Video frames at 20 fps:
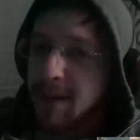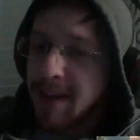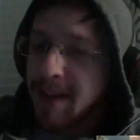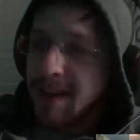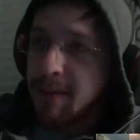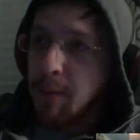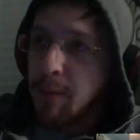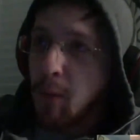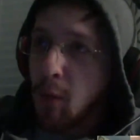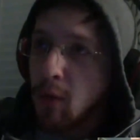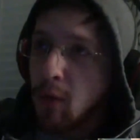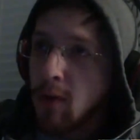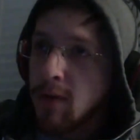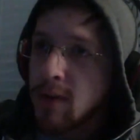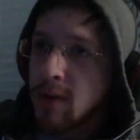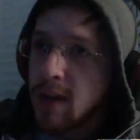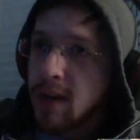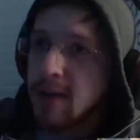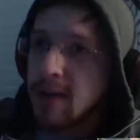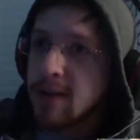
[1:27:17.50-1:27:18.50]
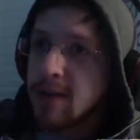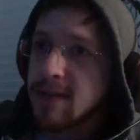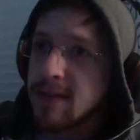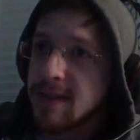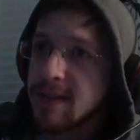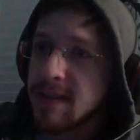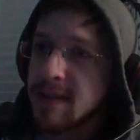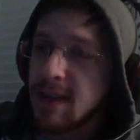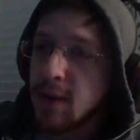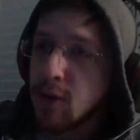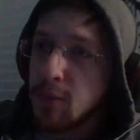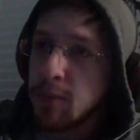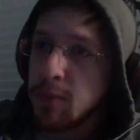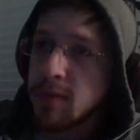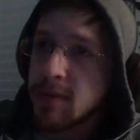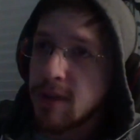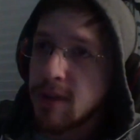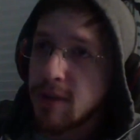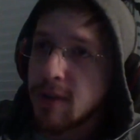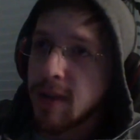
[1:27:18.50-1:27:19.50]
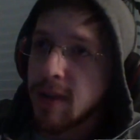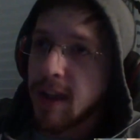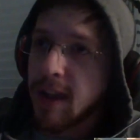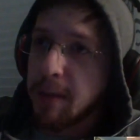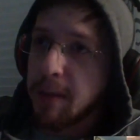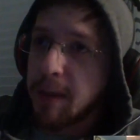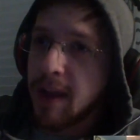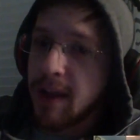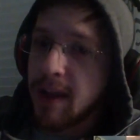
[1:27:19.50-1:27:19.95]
more years since a new Persona came out than